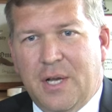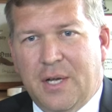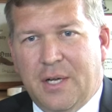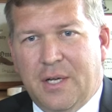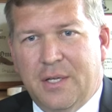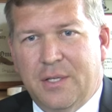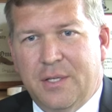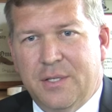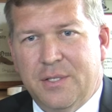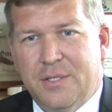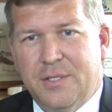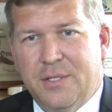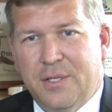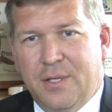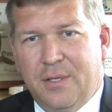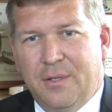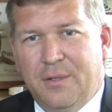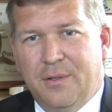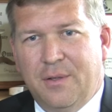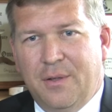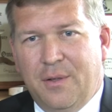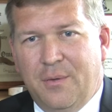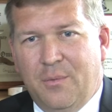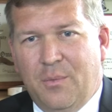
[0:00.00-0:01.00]
not going to
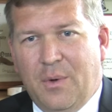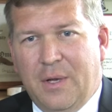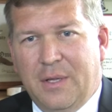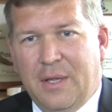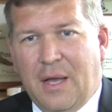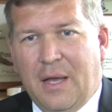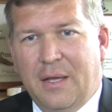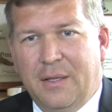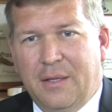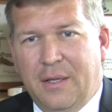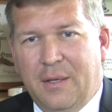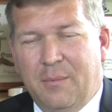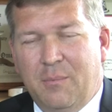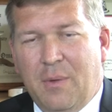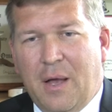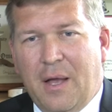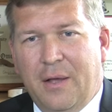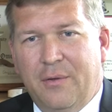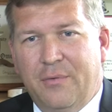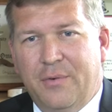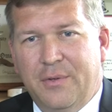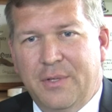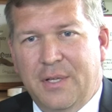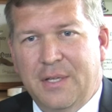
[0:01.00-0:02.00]
sit and wait idly
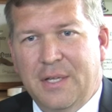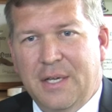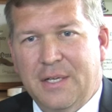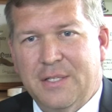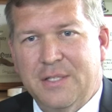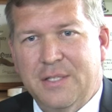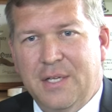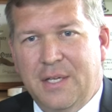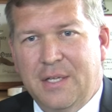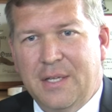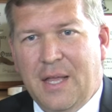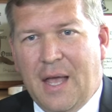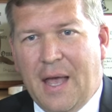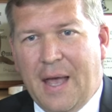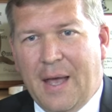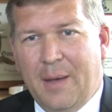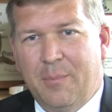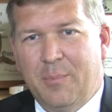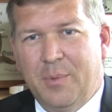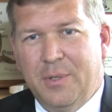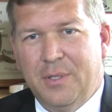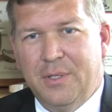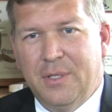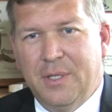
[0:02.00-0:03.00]
by for the next thing to
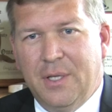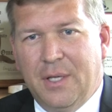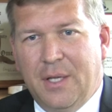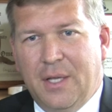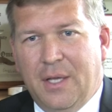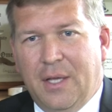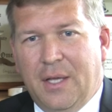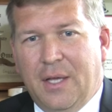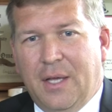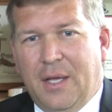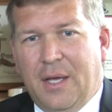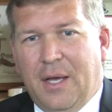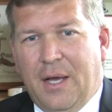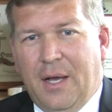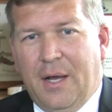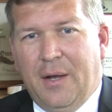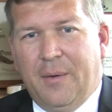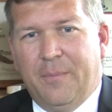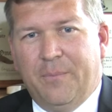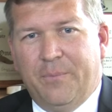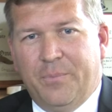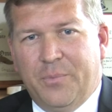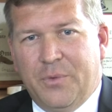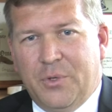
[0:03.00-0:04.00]
happen
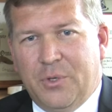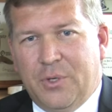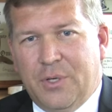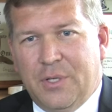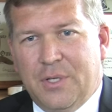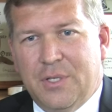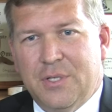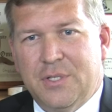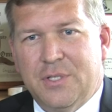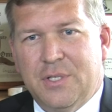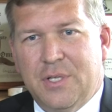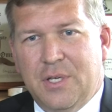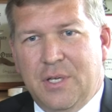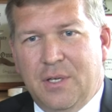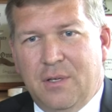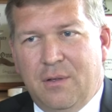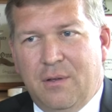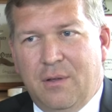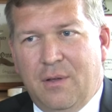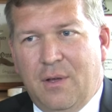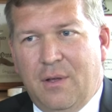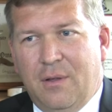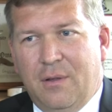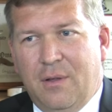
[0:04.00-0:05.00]
um, you're going to see a,
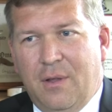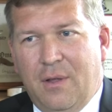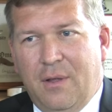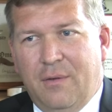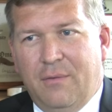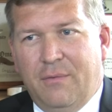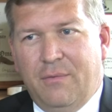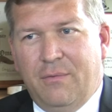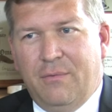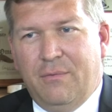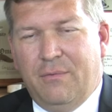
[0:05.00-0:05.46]
a, a,